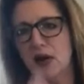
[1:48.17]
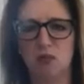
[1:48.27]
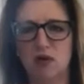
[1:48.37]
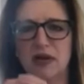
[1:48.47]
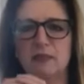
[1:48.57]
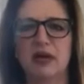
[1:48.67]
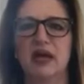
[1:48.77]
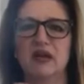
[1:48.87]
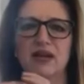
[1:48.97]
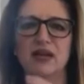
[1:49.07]
work and
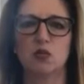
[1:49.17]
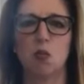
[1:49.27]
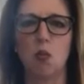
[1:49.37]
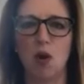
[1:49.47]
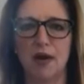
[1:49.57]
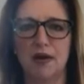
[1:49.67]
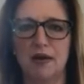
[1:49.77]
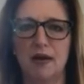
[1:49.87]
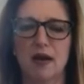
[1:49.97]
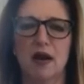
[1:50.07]
behave as one,
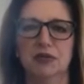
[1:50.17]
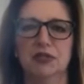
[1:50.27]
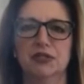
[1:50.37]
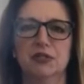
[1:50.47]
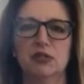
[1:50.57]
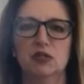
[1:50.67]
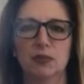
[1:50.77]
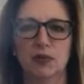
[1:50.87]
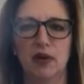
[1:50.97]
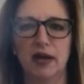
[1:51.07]
which is
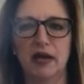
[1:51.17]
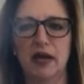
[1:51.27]
super great.